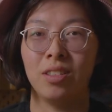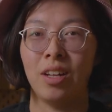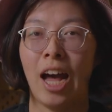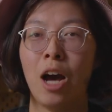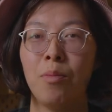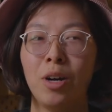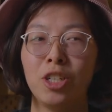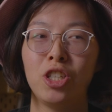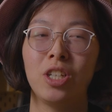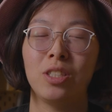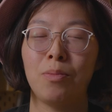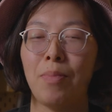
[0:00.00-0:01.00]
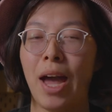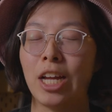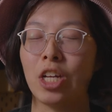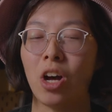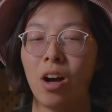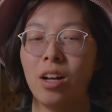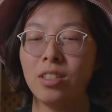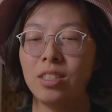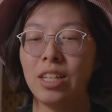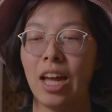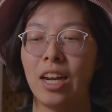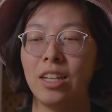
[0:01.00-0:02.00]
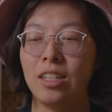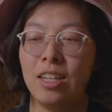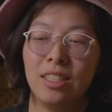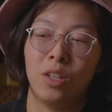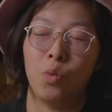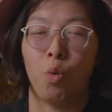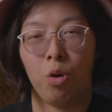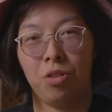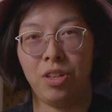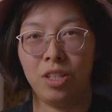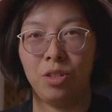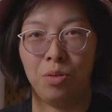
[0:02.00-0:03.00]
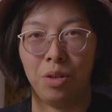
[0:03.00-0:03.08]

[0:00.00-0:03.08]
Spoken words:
How much does a bag cost, and is it worth it to